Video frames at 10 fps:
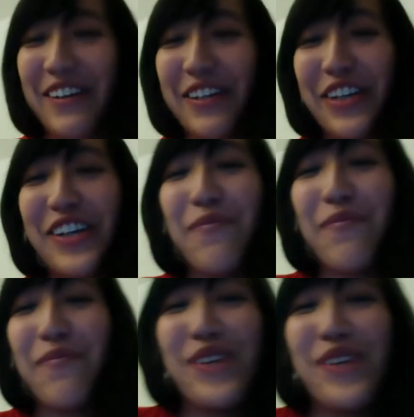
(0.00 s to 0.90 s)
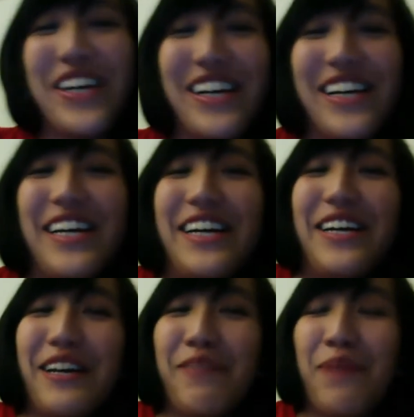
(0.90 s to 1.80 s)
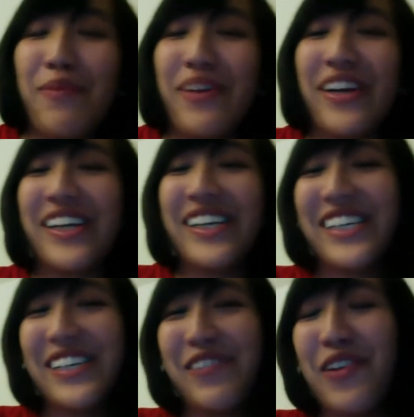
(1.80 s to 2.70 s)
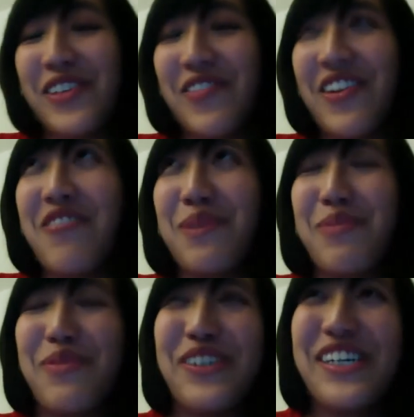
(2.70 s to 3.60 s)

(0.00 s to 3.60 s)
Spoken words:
teared up in public in front of 700 people.